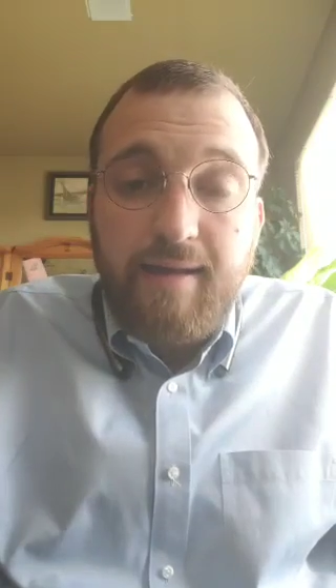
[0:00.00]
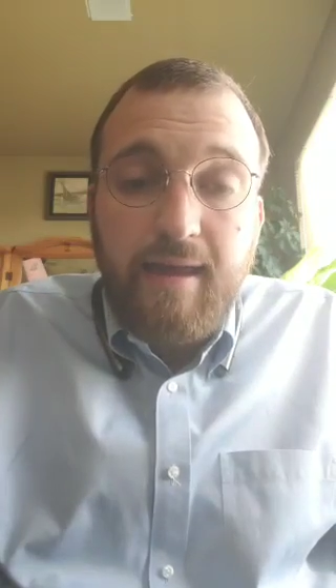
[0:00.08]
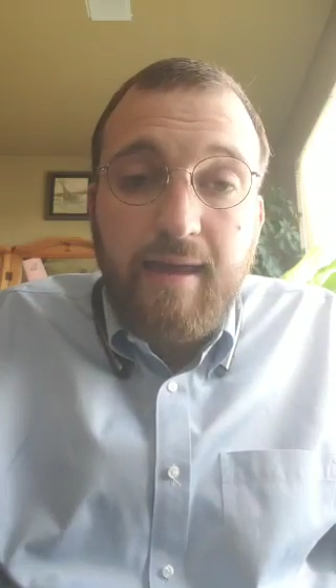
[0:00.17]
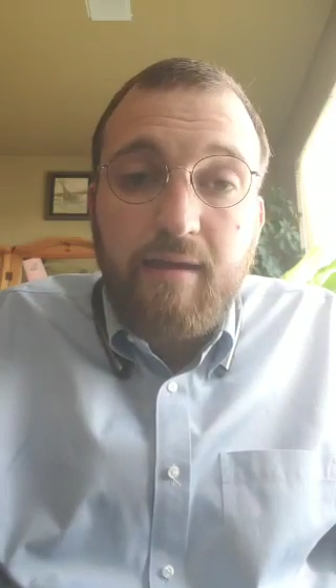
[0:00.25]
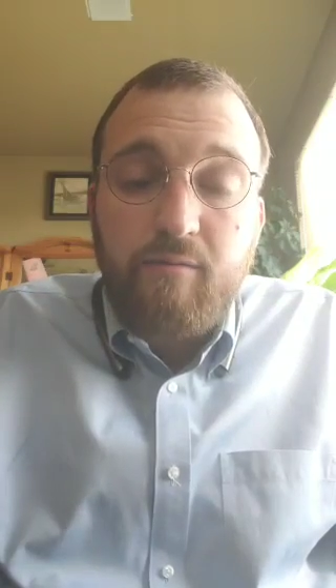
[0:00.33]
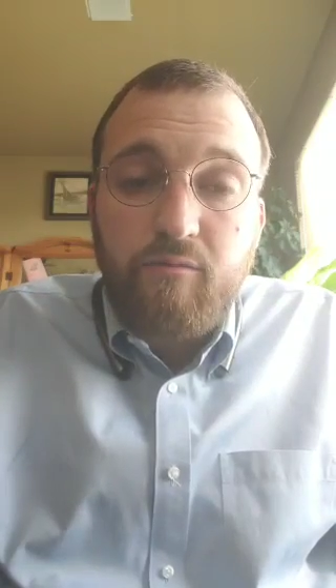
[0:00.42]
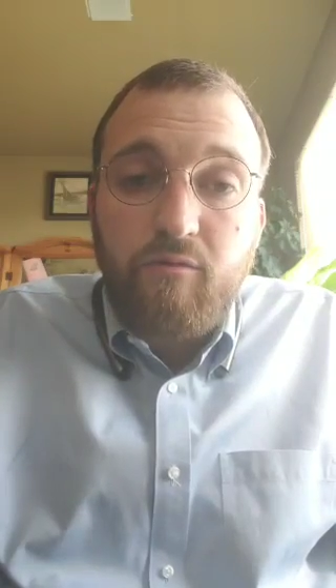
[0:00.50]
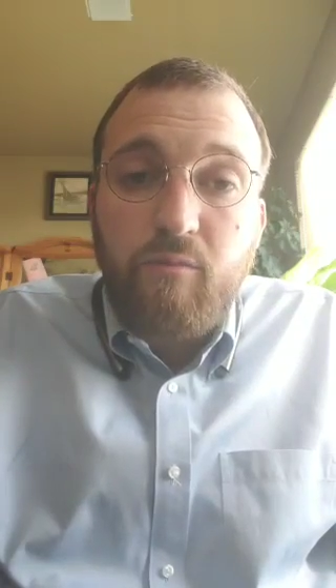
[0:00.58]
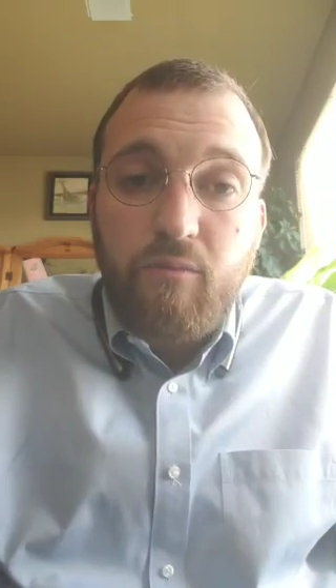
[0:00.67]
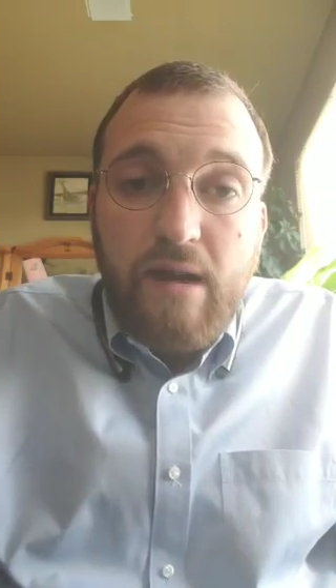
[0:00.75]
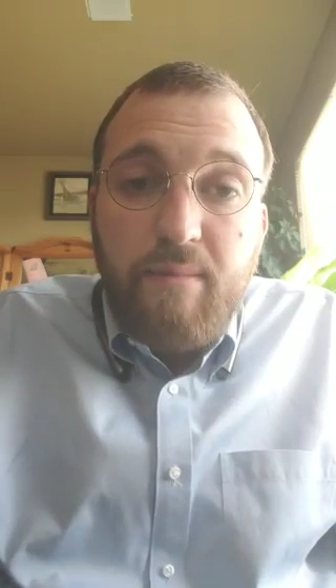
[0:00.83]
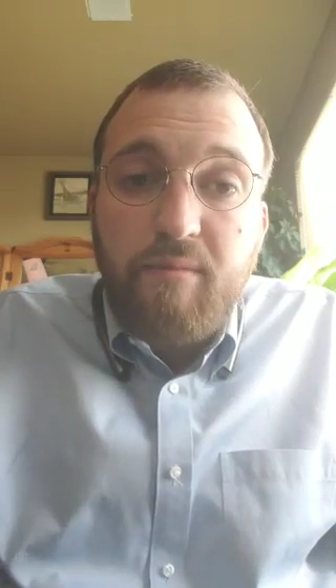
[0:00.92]
and we'll
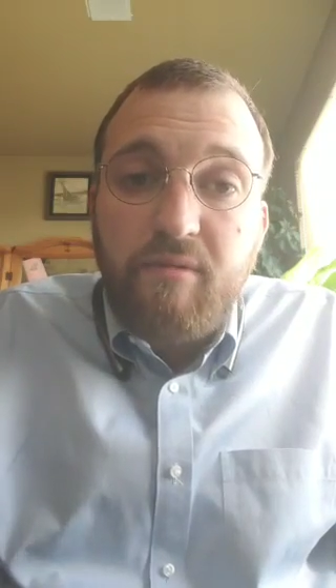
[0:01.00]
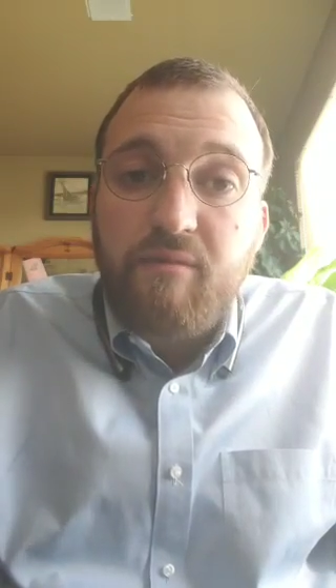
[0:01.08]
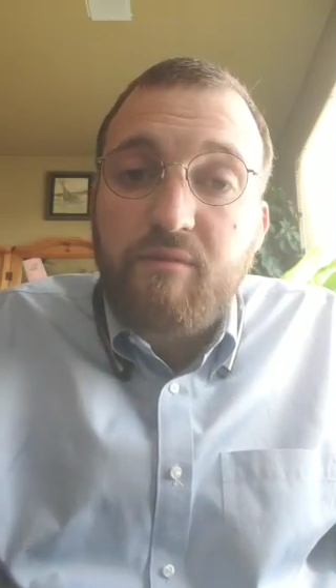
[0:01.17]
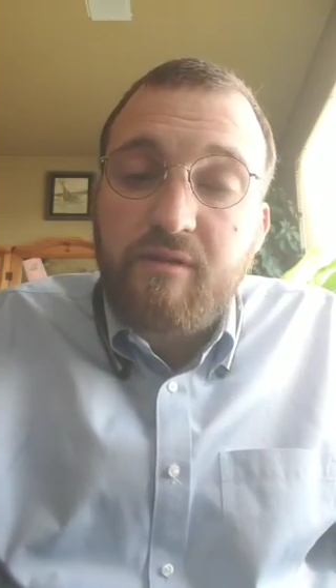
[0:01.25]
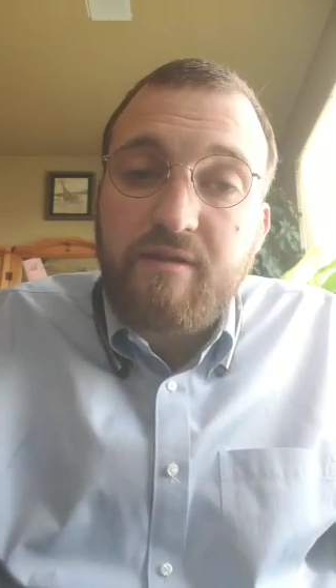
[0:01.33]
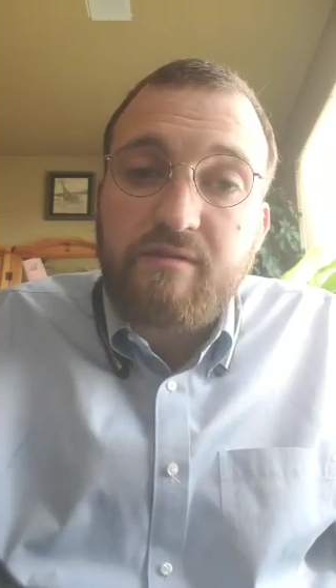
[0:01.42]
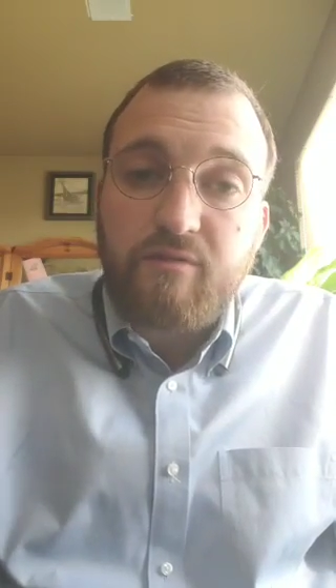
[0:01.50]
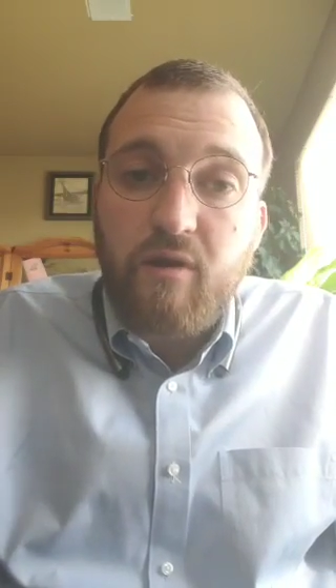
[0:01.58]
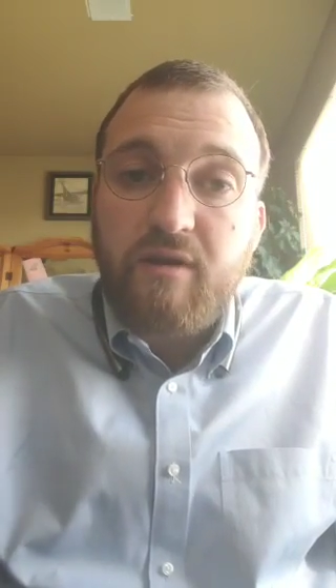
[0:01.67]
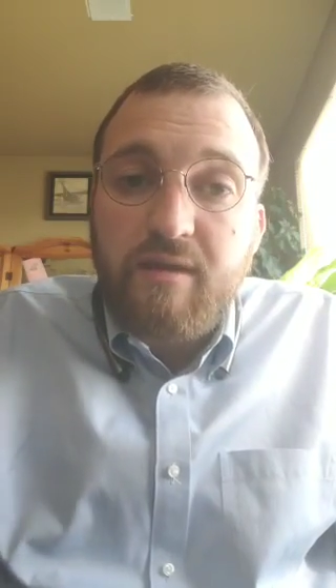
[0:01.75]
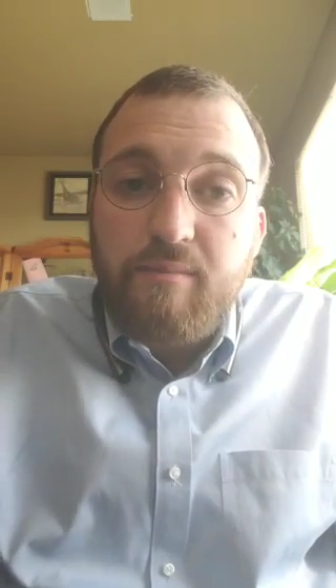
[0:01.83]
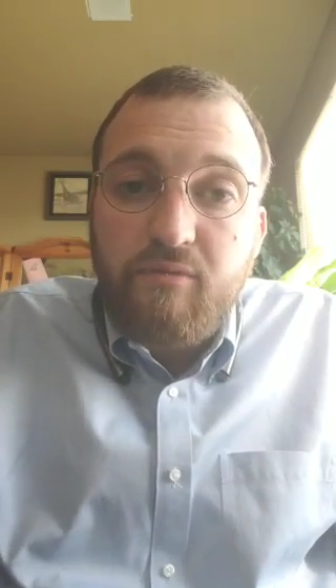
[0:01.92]
probably release it
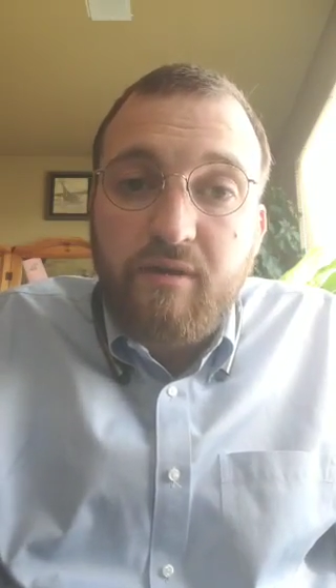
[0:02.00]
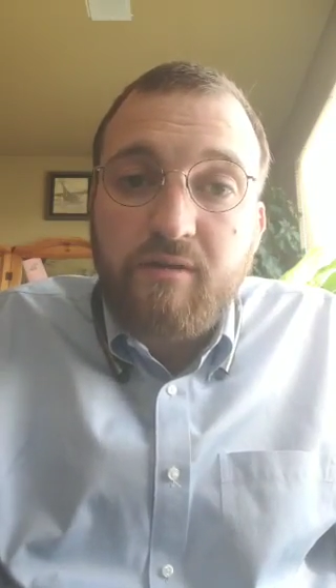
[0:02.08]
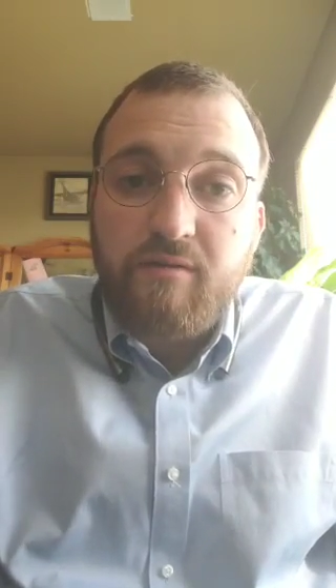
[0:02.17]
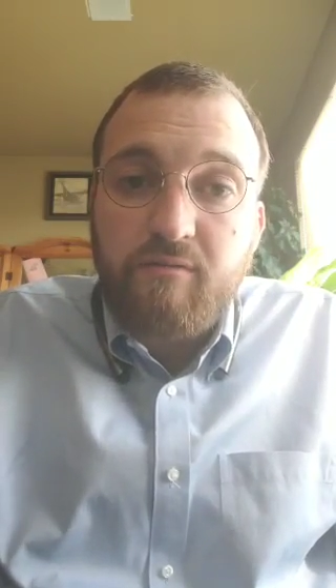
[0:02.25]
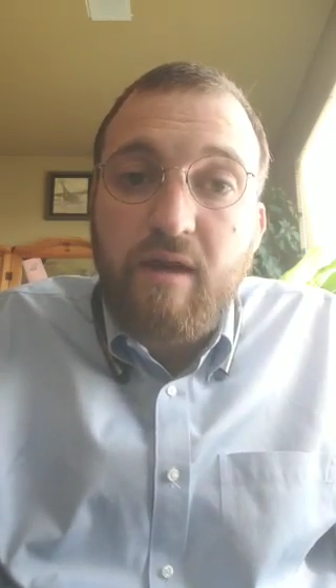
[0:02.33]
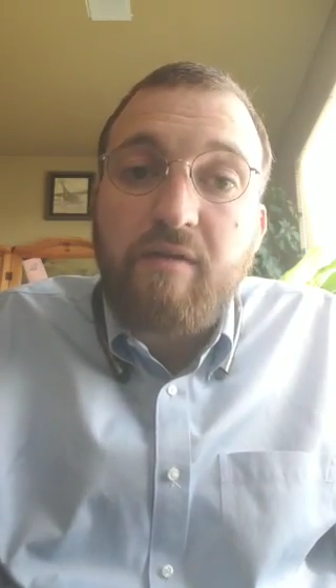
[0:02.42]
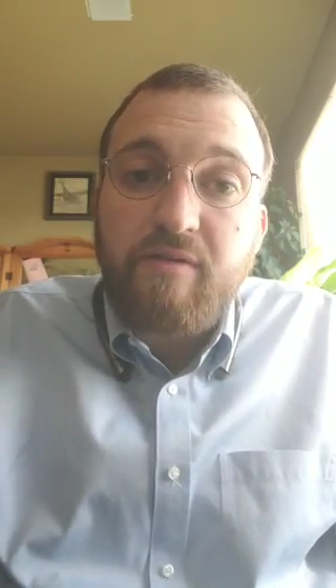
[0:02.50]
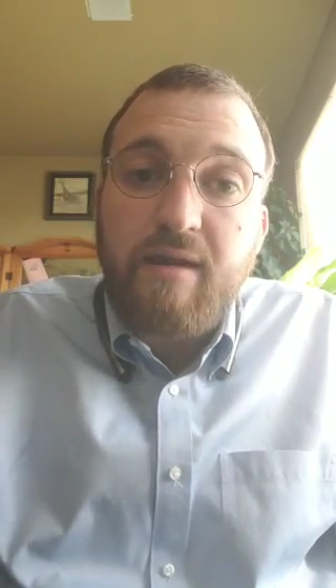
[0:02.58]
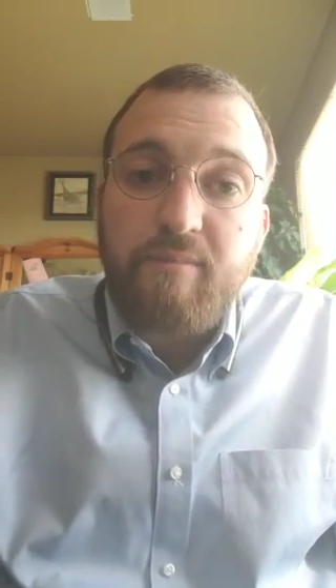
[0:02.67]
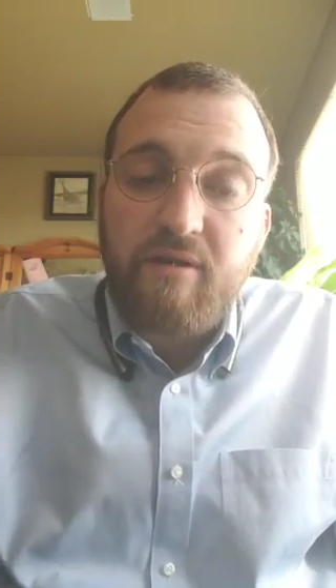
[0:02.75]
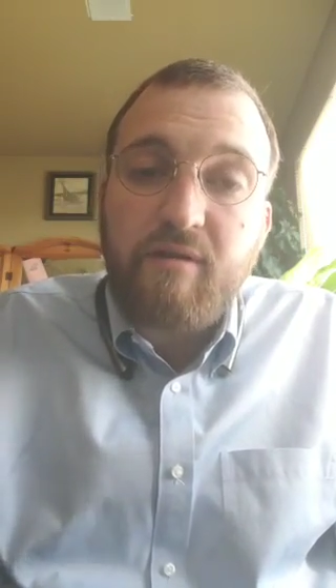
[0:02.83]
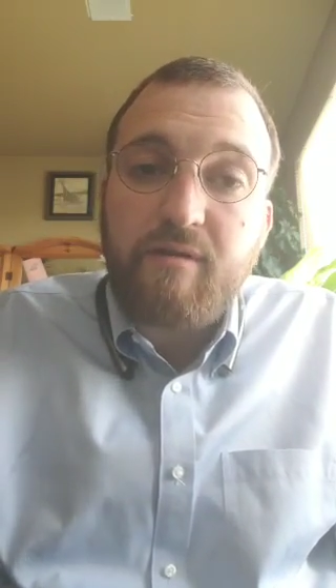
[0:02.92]
on ePrint around
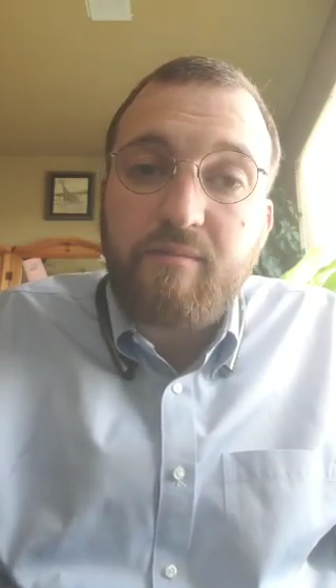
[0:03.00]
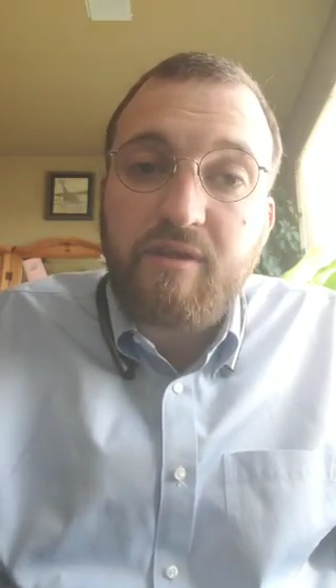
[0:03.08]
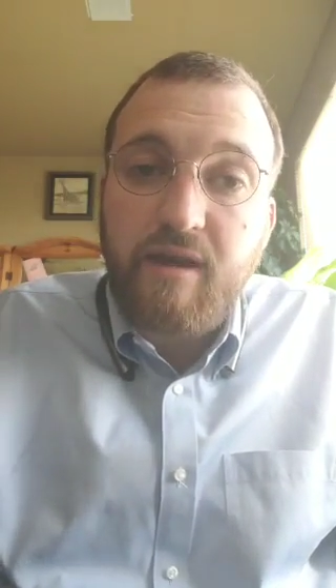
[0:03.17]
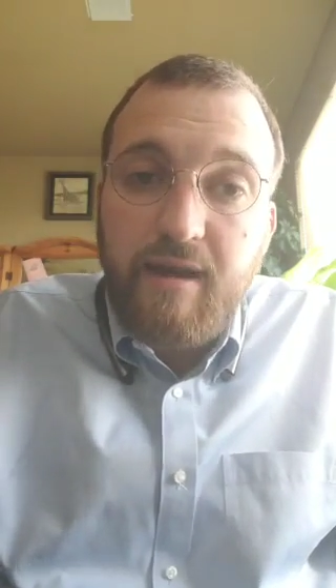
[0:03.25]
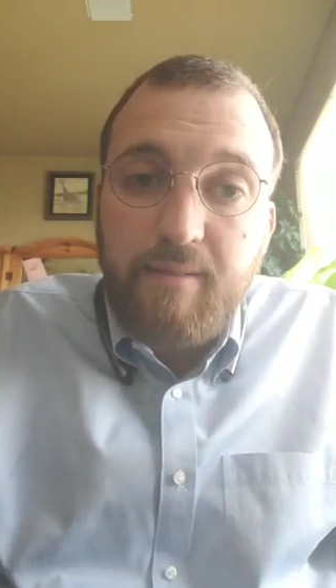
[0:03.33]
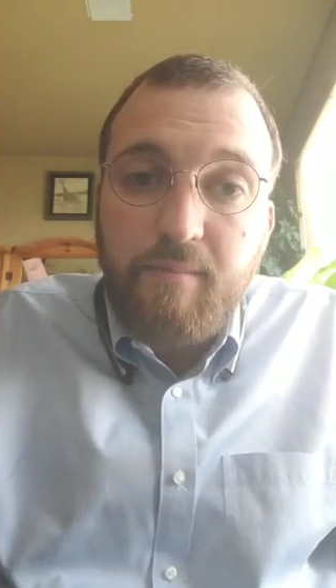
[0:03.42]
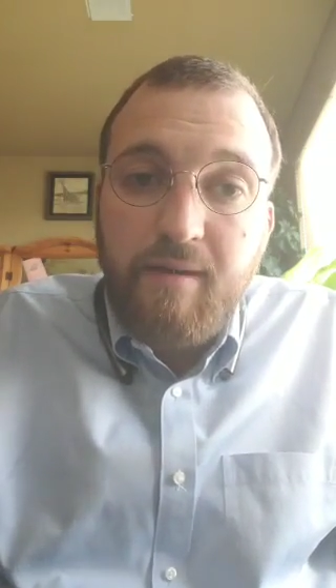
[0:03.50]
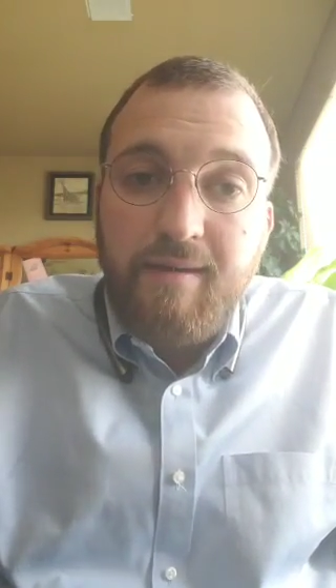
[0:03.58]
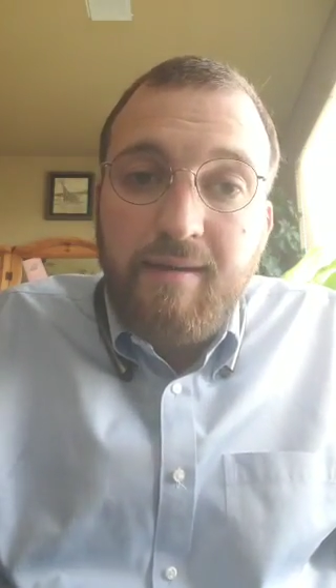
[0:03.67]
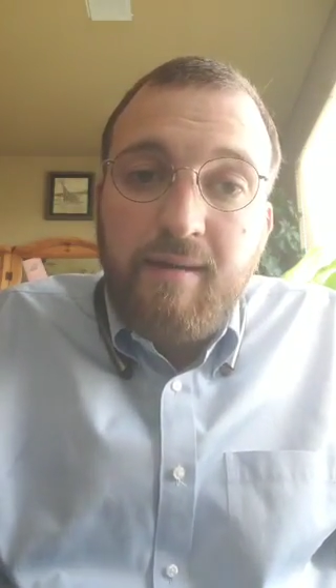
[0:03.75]
that period of time.